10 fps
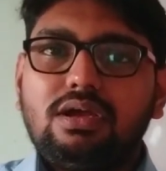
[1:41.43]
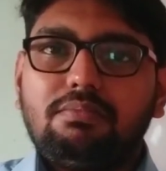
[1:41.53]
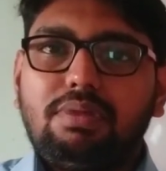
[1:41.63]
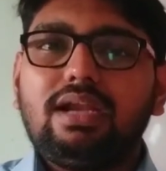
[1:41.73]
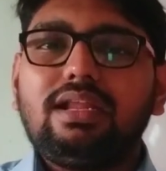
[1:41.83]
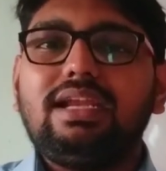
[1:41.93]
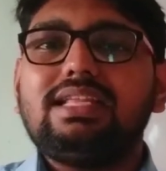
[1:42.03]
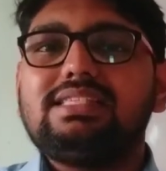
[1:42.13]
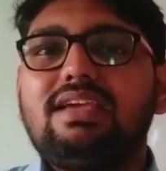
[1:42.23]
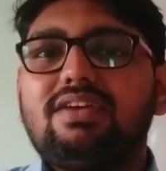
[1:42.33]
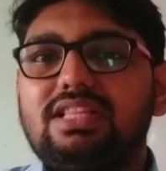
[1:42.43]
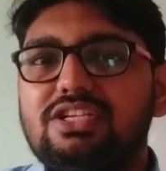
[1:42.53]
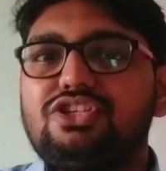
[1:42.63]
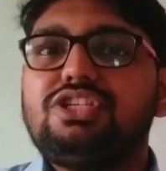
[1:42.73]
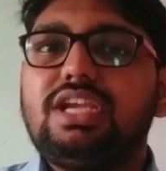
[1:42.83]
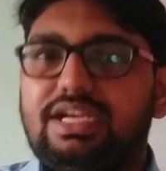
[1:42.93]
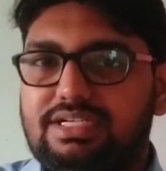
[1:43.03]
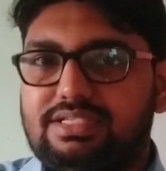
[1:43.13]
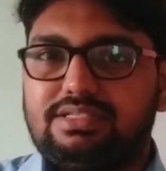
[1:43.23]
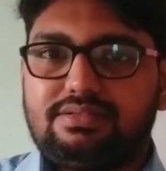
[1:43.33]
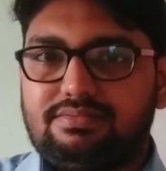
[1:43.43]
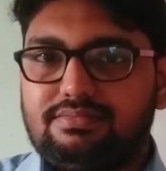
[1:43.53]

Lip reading: but it is given in sheets.